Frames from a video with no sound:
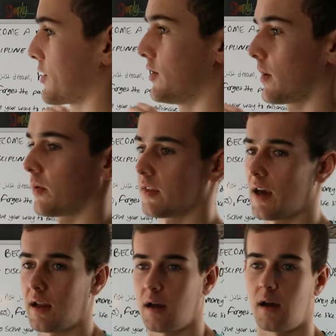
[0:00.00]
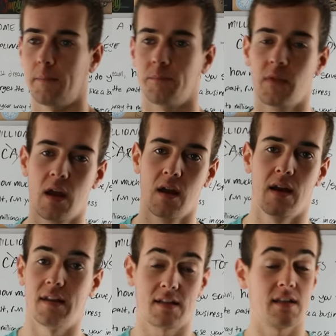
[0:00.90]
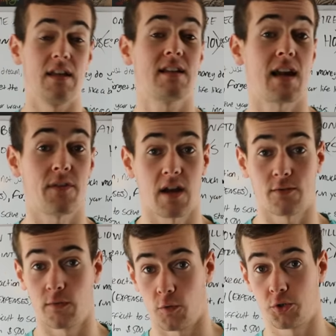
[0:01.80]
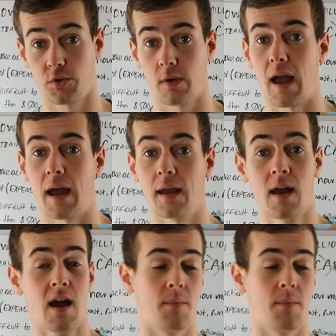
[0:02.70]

is actually something that um, this is he's kind of a controversial guy,